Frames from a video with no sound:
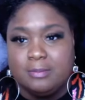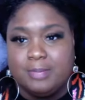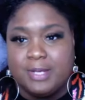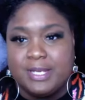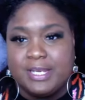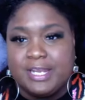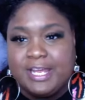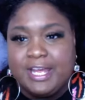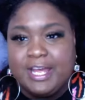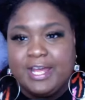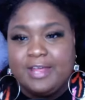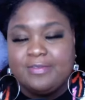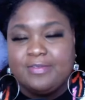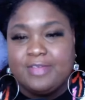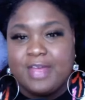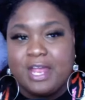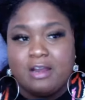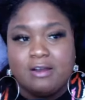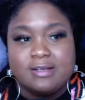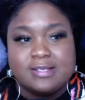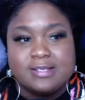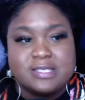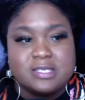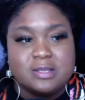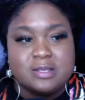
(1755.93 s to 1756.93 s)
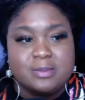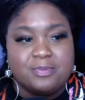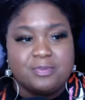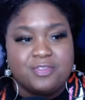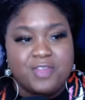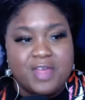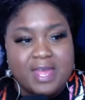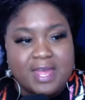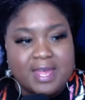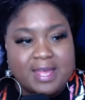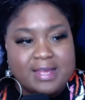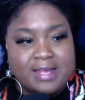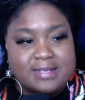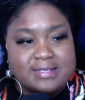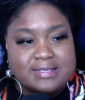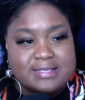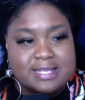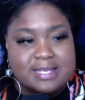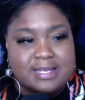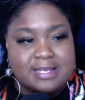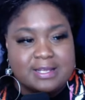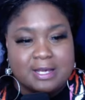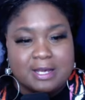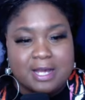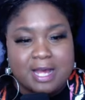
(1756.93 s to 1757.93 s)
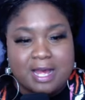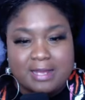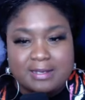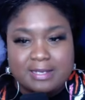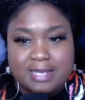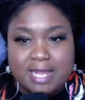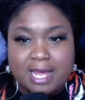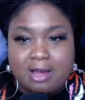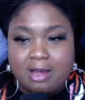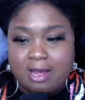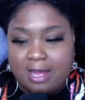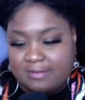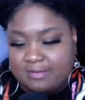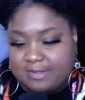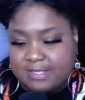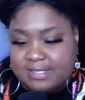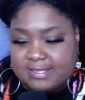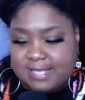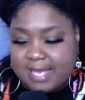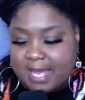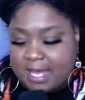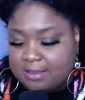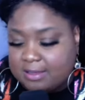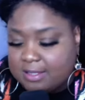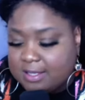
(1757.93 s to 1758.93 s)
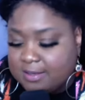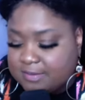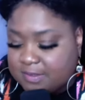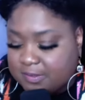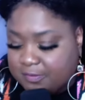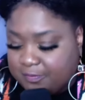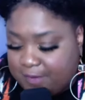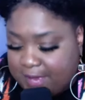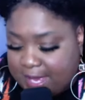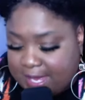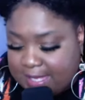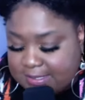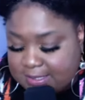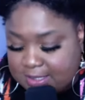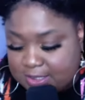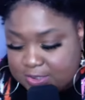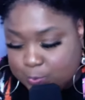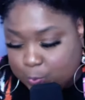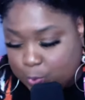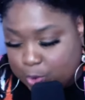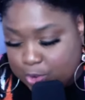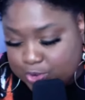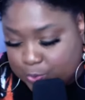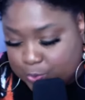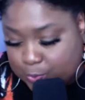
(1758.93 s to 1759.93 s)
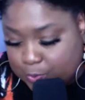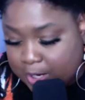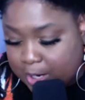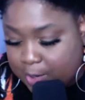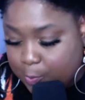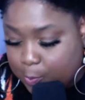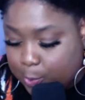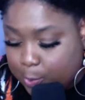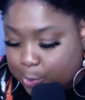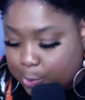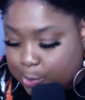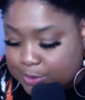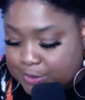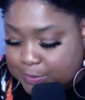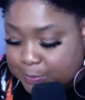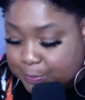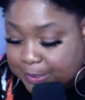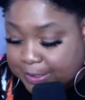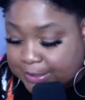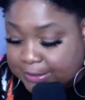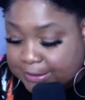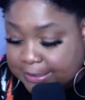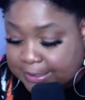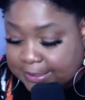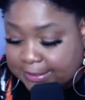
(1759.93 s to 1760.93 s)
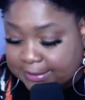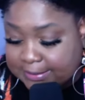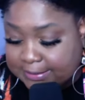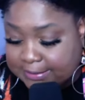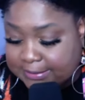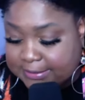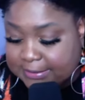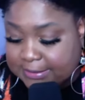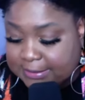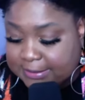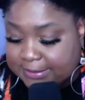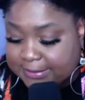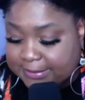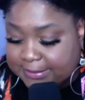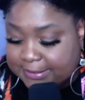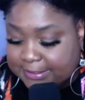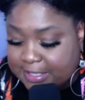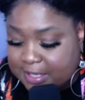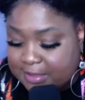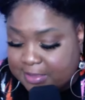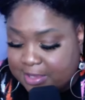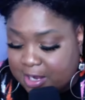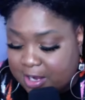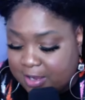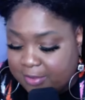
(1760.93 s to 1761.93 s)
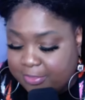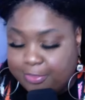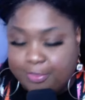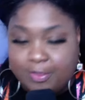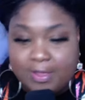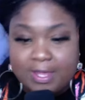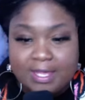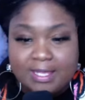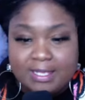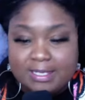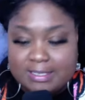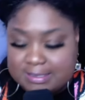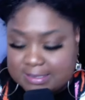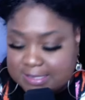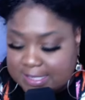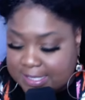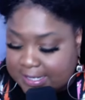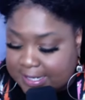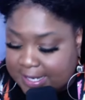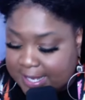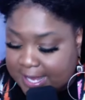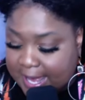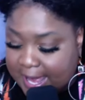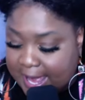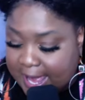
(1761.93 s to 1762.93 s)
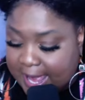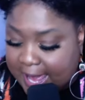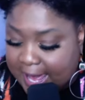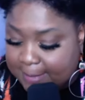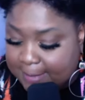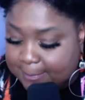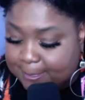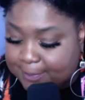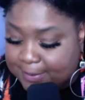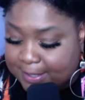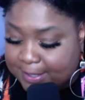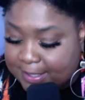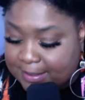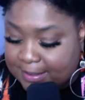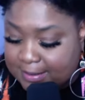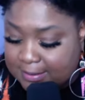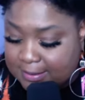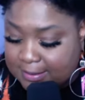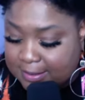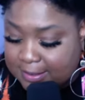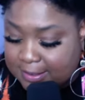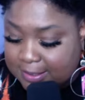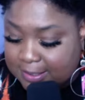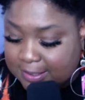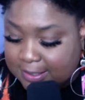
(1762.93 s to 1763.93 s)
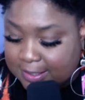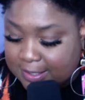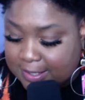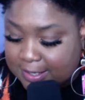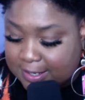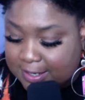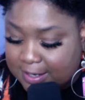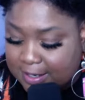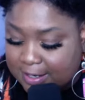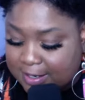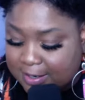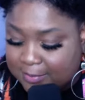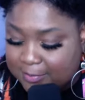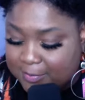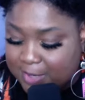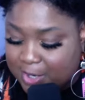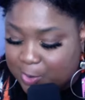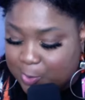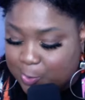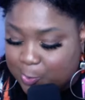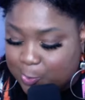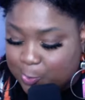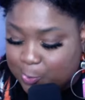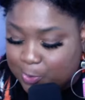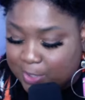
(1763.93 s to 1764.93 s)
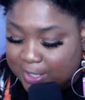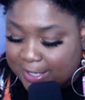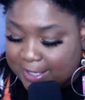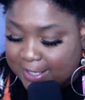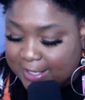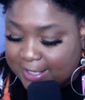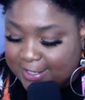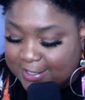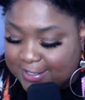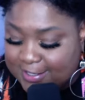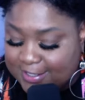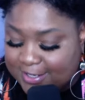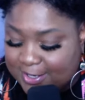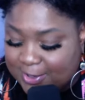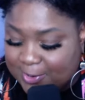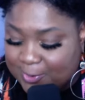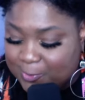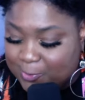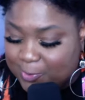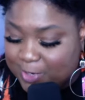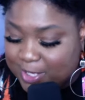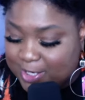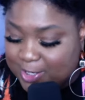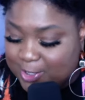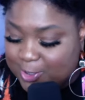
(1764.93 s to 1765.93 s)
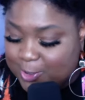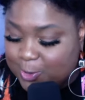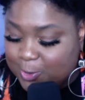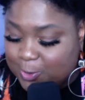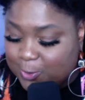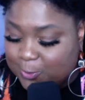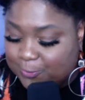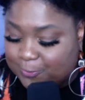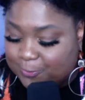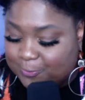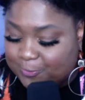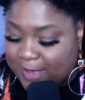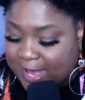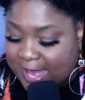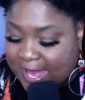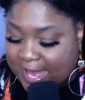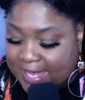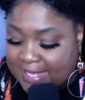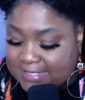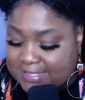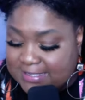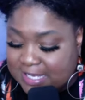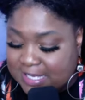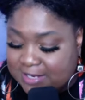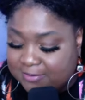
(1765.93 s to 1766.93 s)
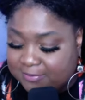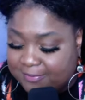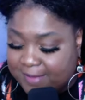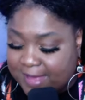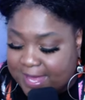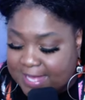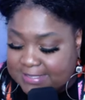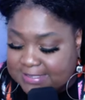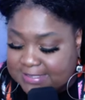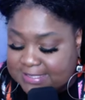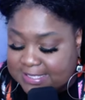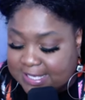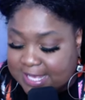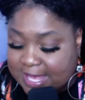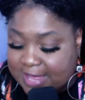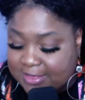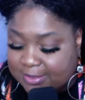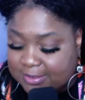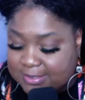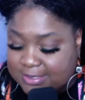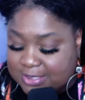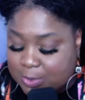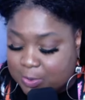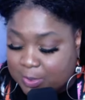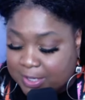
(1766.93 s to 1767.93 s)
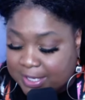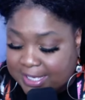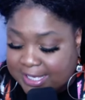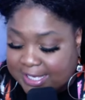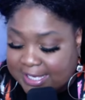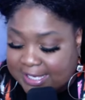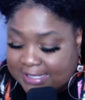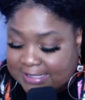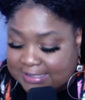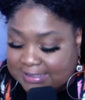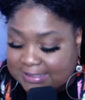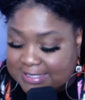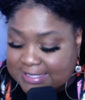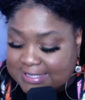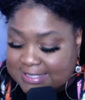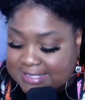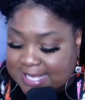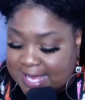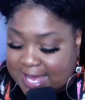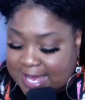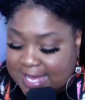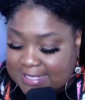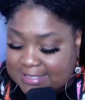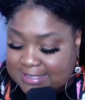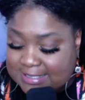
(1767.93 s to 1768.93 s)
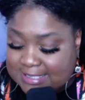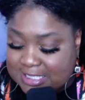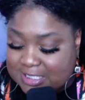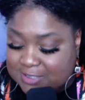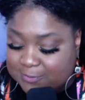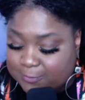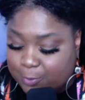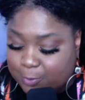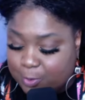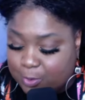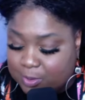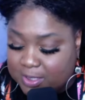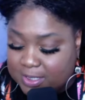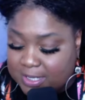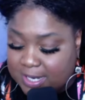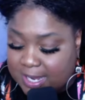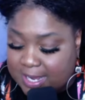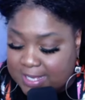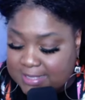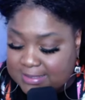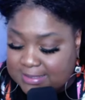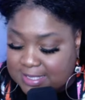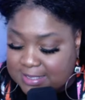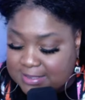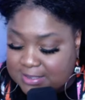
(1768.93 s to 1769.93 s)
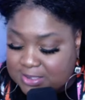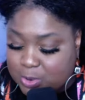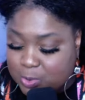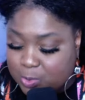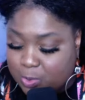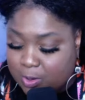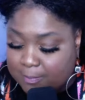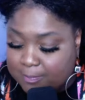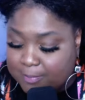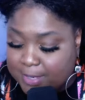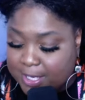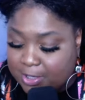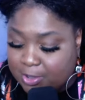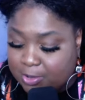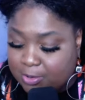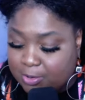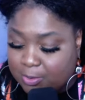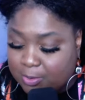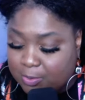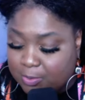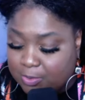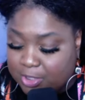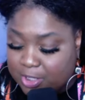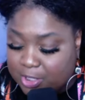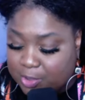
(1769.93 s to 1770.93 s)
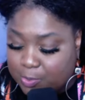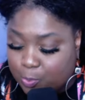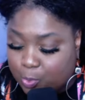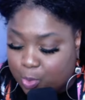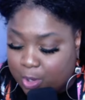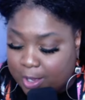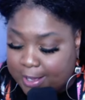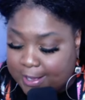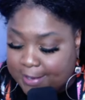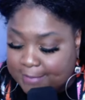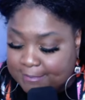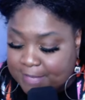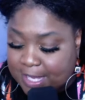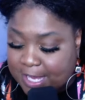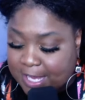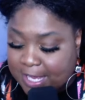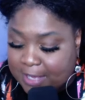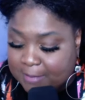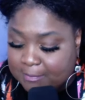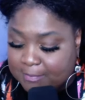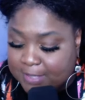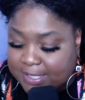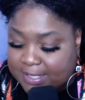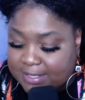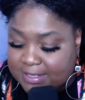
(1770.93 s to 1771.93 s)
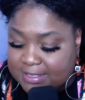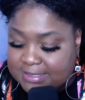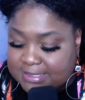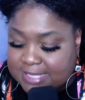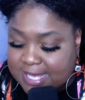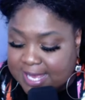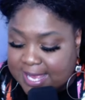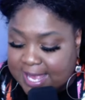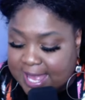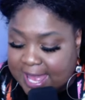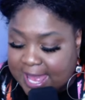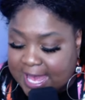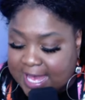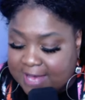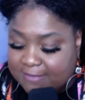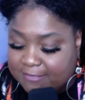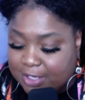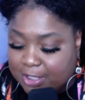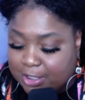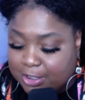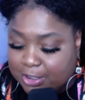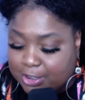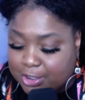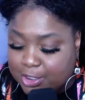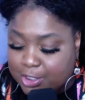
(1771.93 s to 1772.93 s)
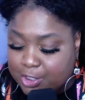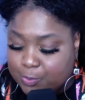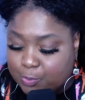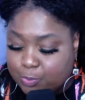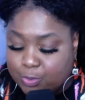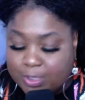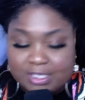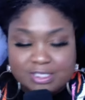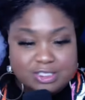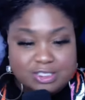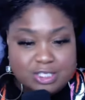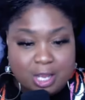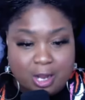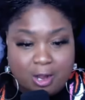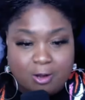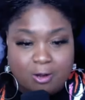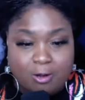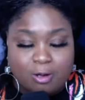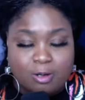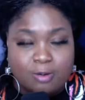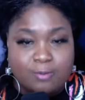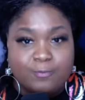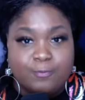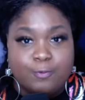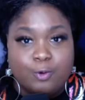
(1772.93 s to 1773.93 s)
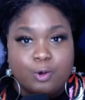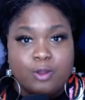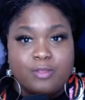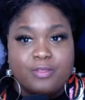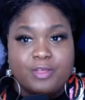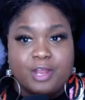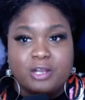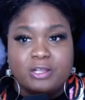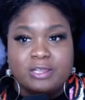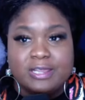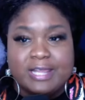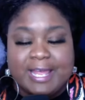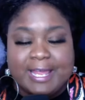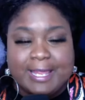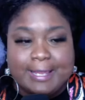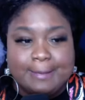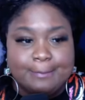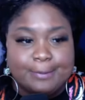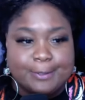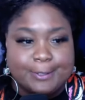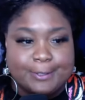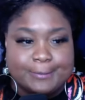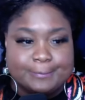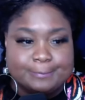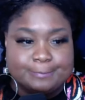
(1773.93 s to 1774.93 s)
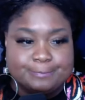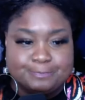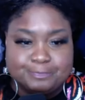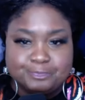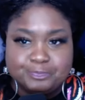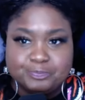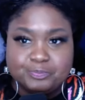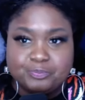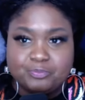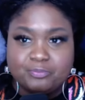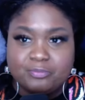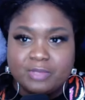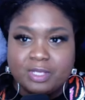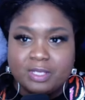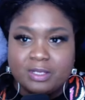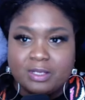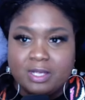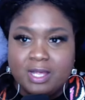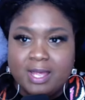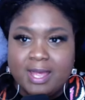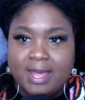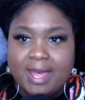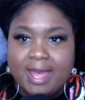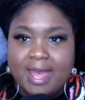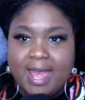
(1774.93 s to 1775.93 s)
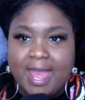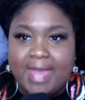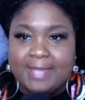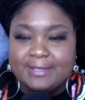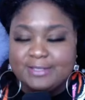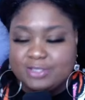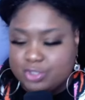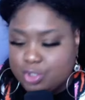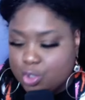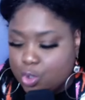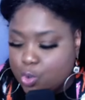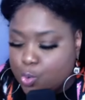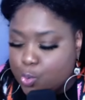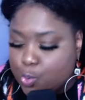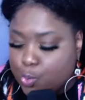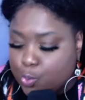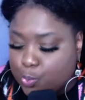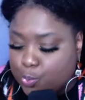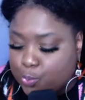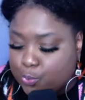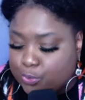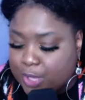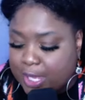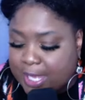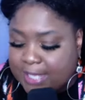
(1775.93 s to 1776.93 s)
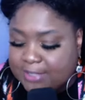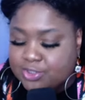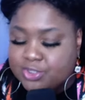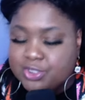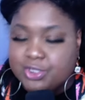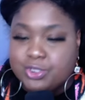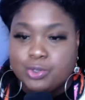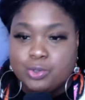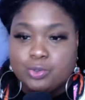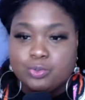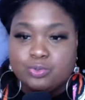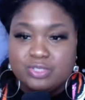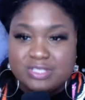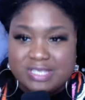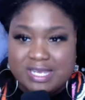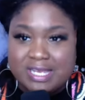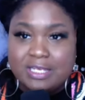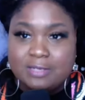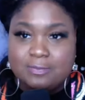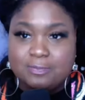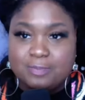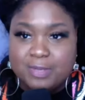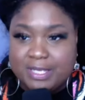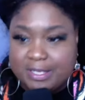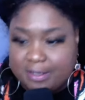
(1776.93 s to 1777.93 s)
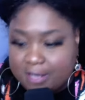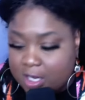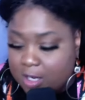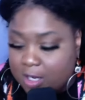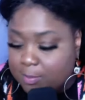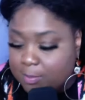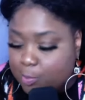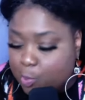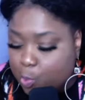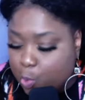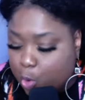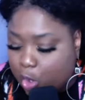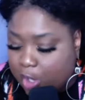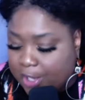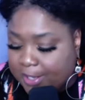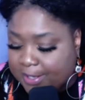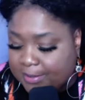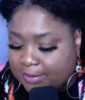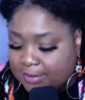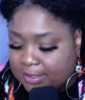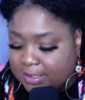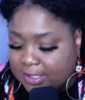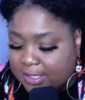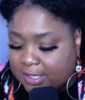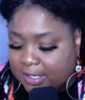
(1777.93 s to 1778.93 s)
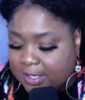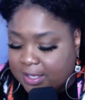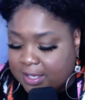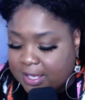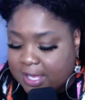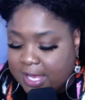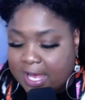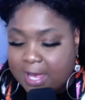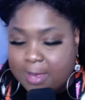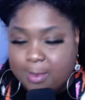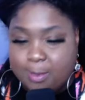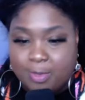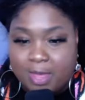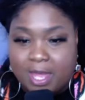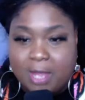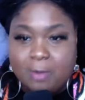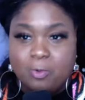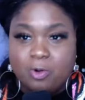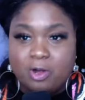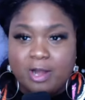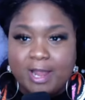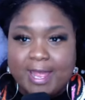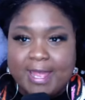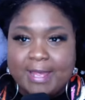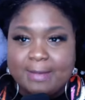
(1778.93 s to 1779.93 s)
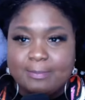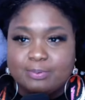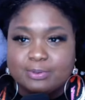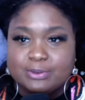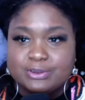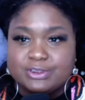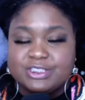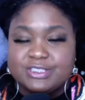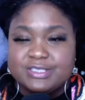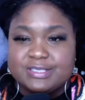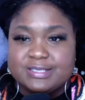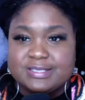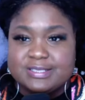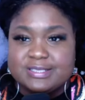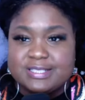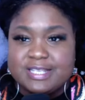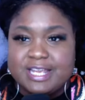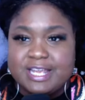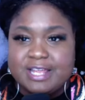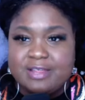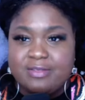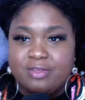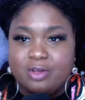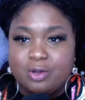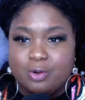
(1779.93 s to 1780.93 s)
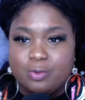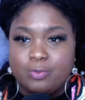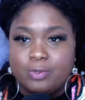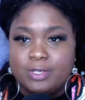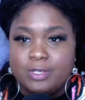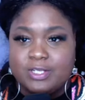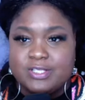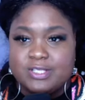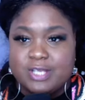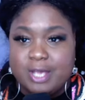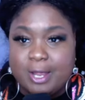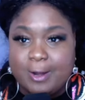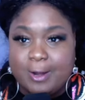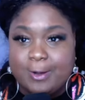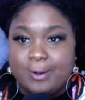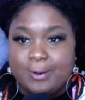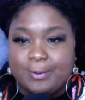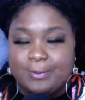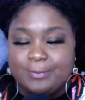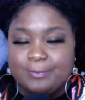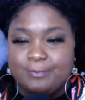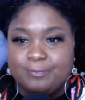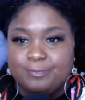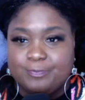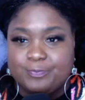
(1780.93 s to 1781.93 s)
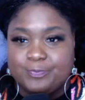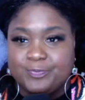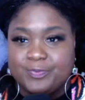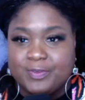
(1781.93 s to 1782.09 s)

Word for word: But there are some things that I, uh, now I have to say I love to fast because words create worlds. But look, there are things that happen um, when when you fast and fast together. So Ecclesiastes four and nine says two are better than one because they have a good return for their labor. And so that two did become one, and they were able to see the return.